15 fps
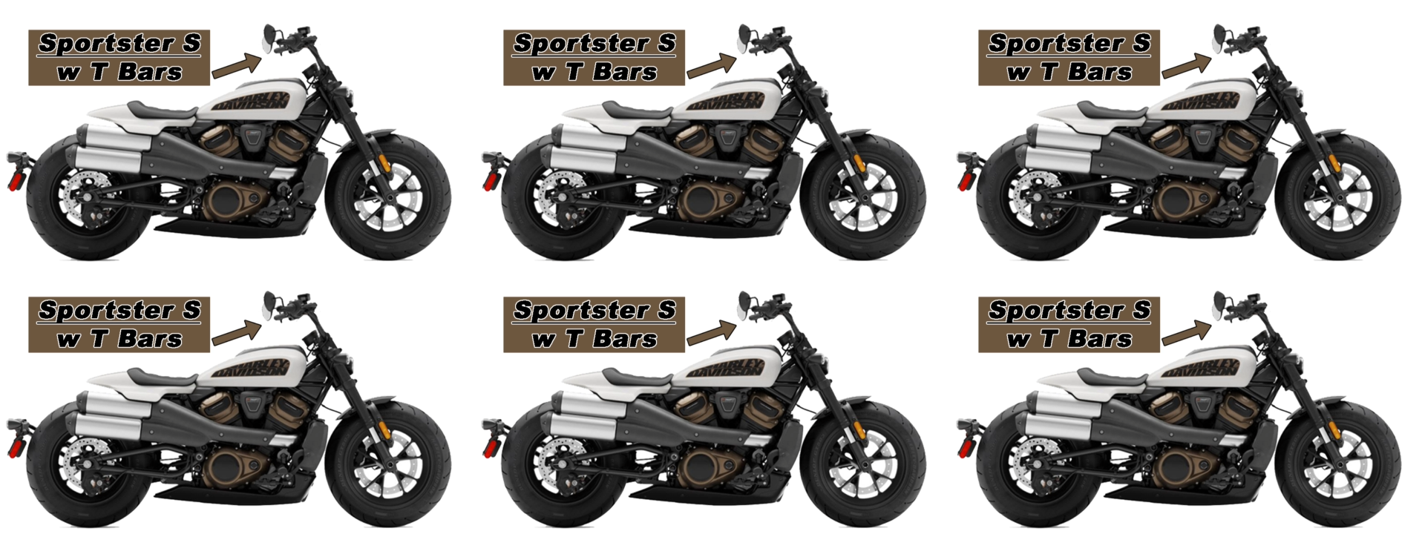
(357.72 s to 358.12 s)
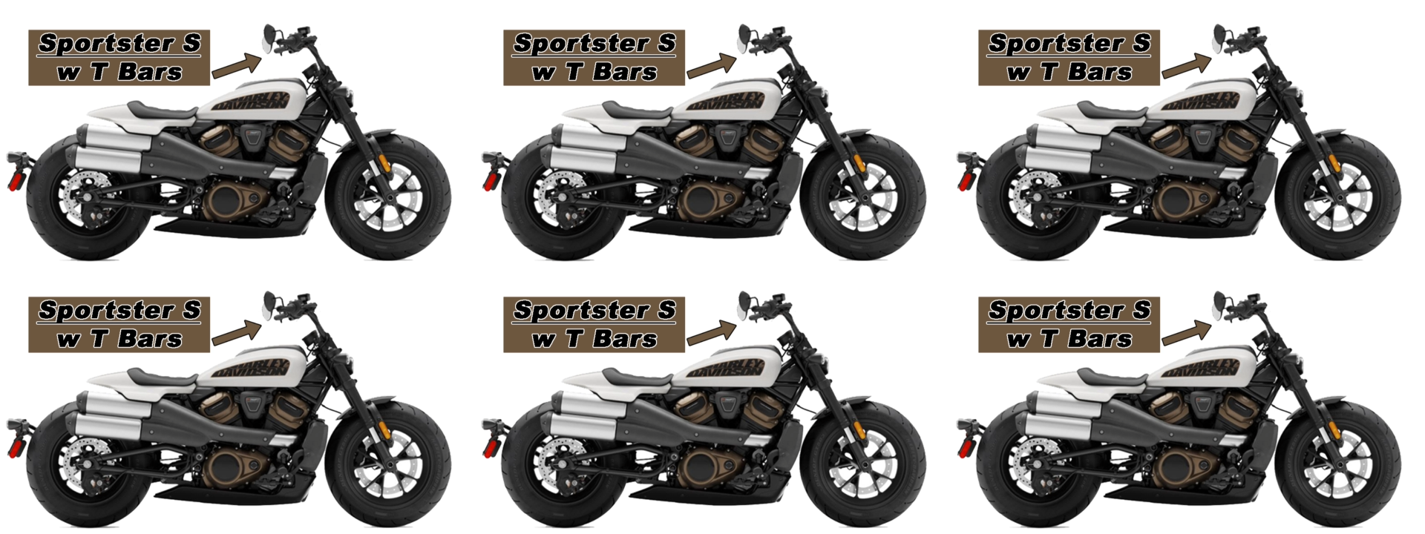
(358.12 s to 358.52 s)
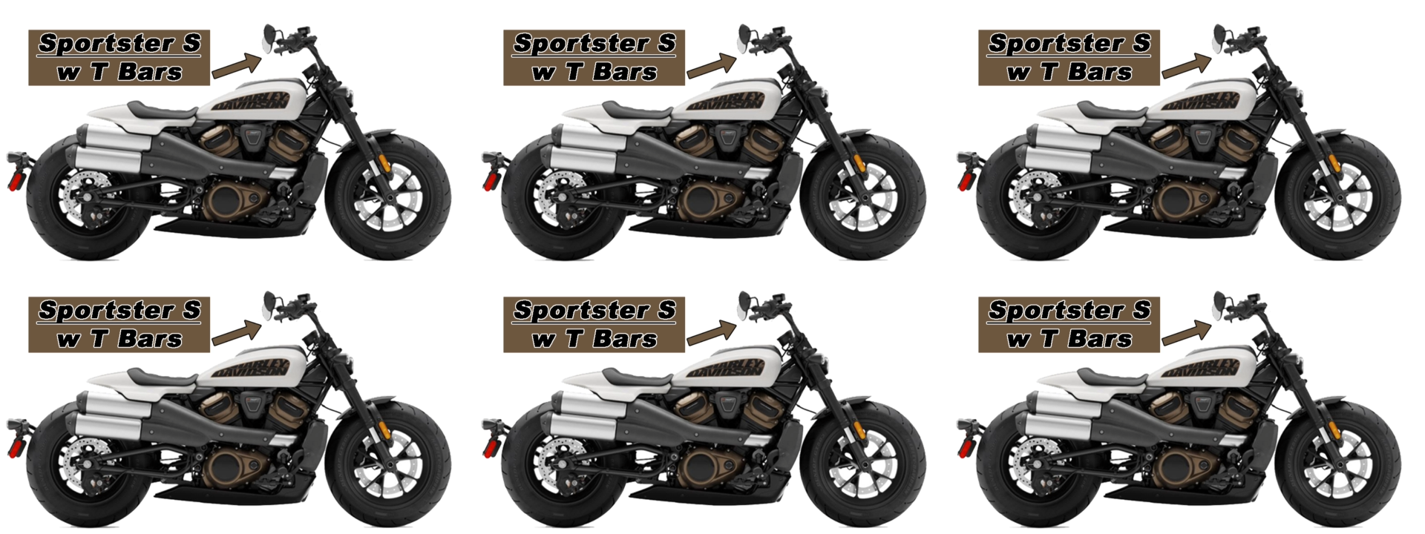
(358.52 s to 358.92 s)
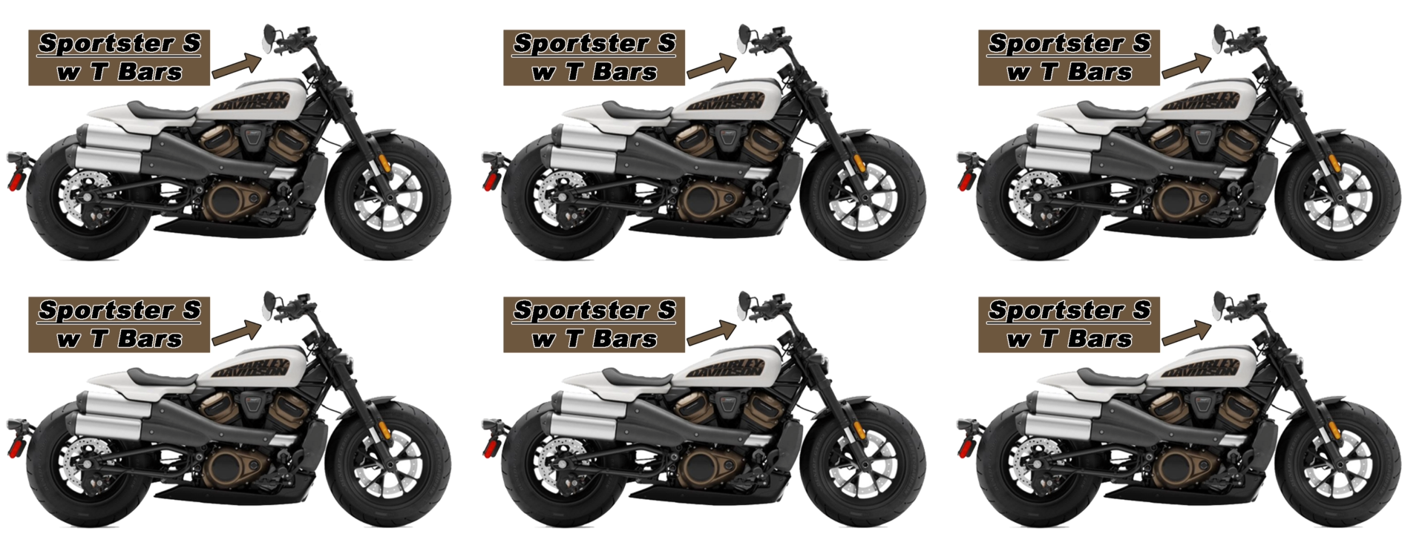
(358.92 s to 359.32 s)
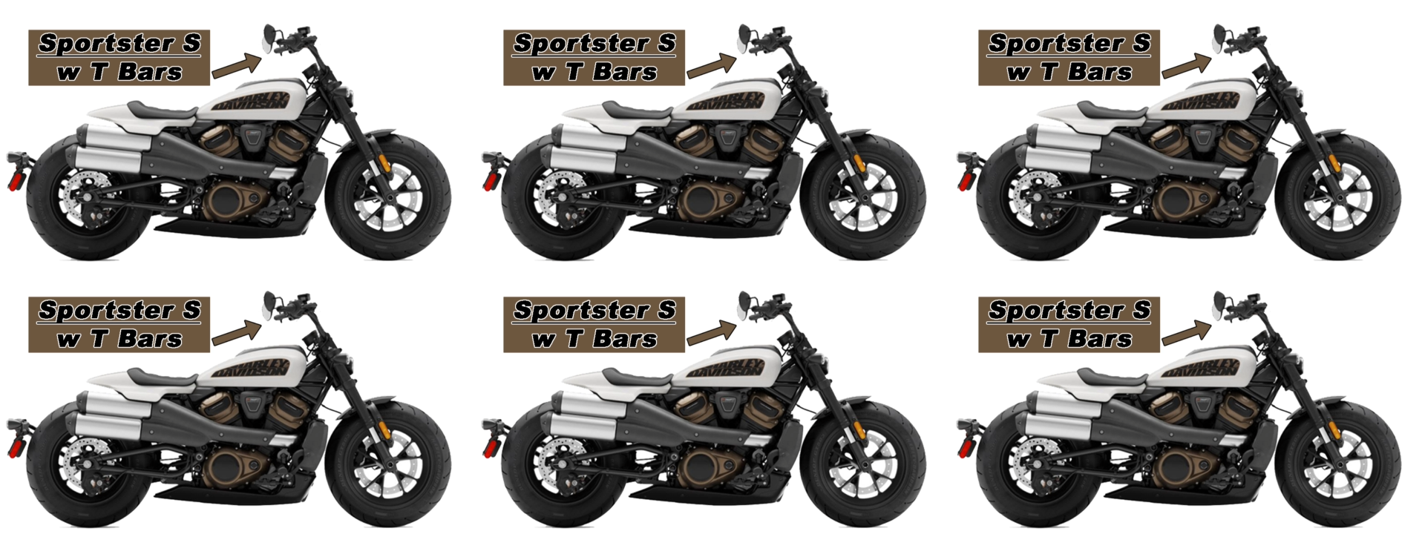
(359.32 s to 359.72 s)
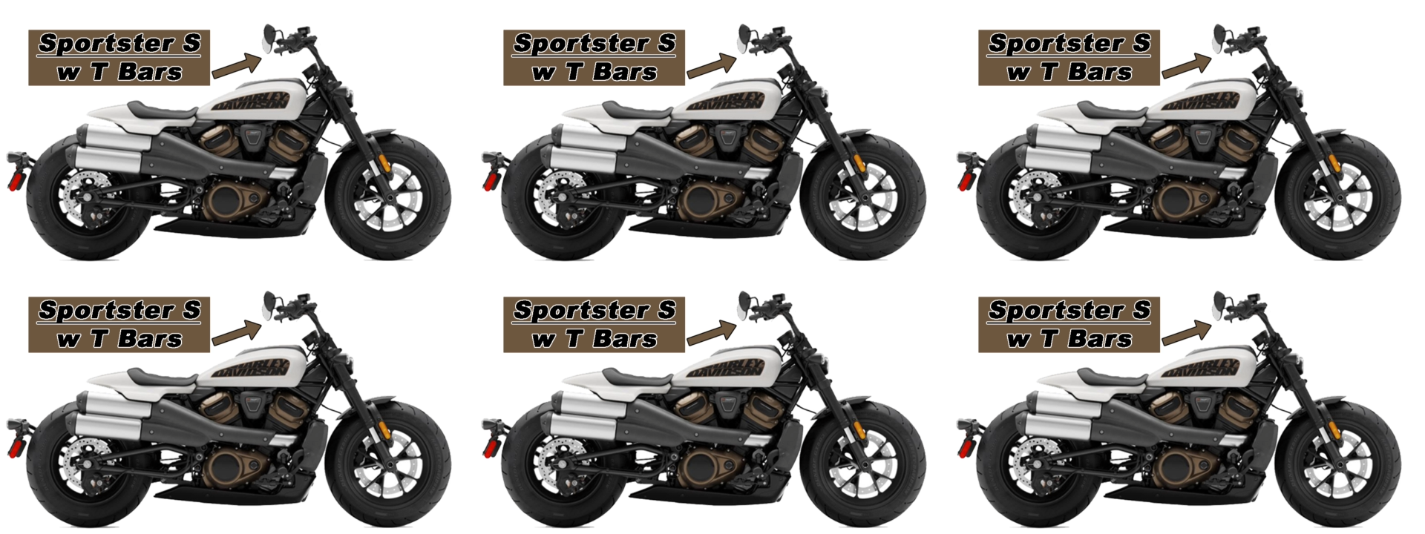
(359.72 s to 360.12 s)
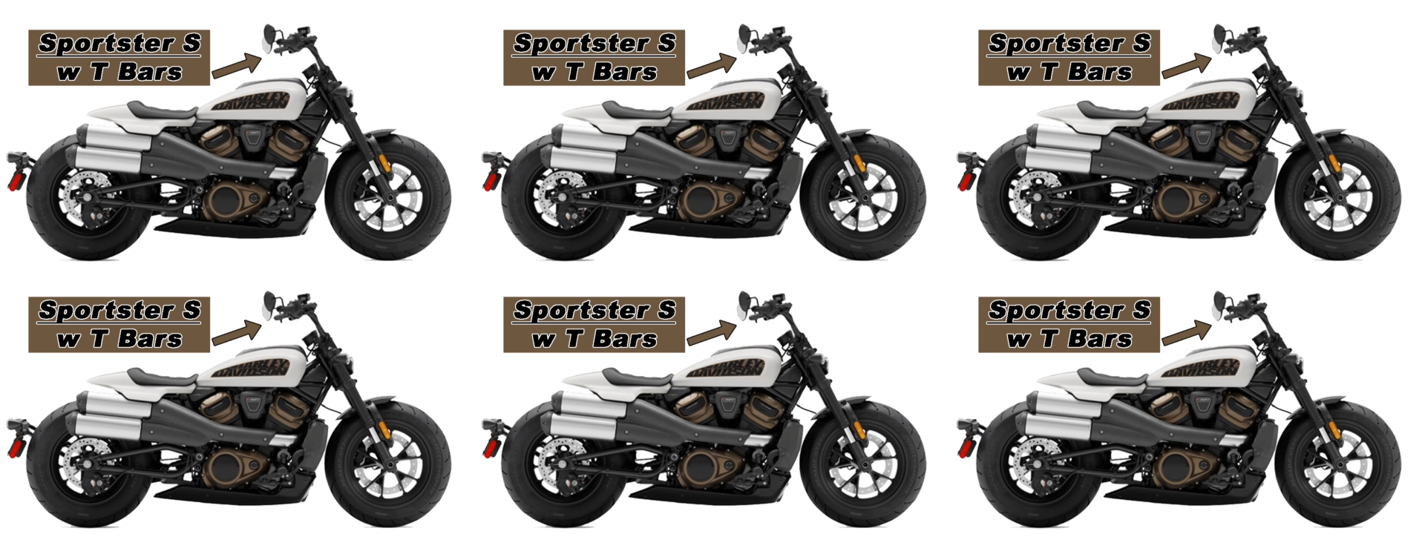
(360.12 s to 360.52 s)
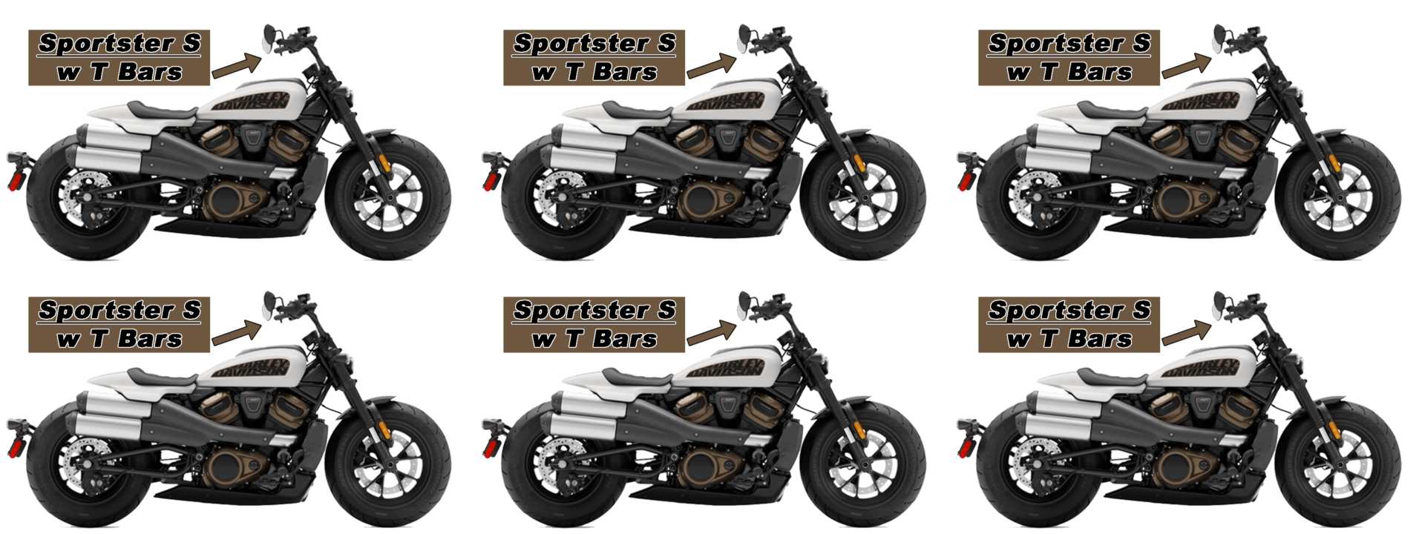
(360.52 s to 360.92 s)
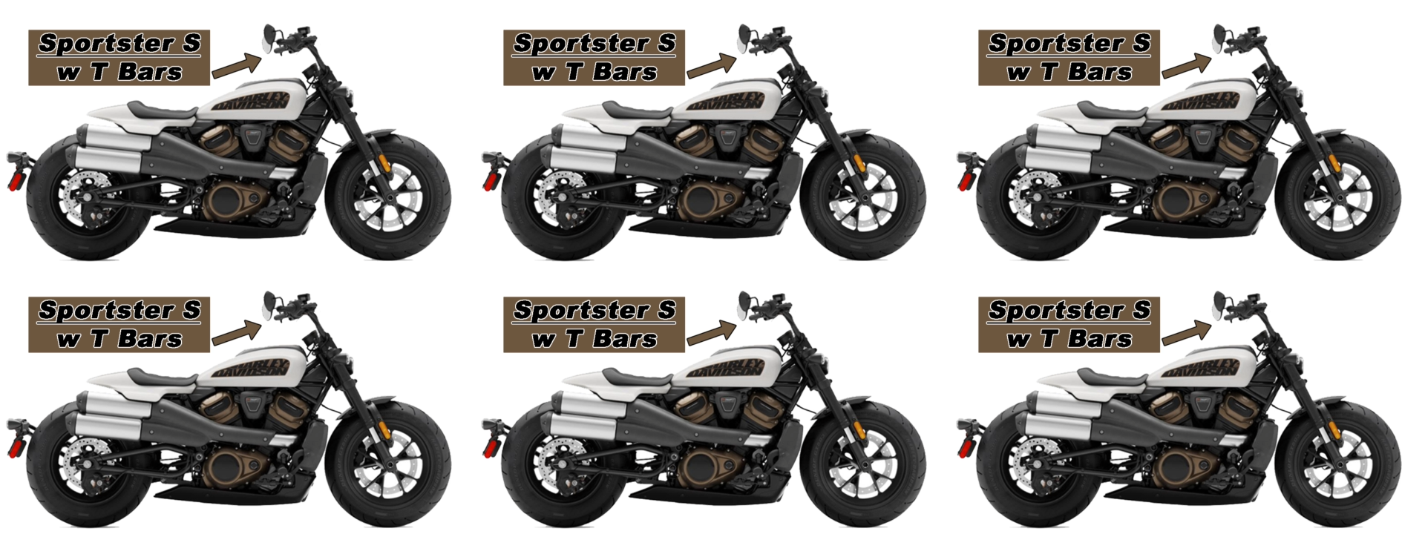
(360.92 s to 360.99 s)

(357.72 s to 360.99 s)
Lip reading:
No face is visible, so there are no lips to read.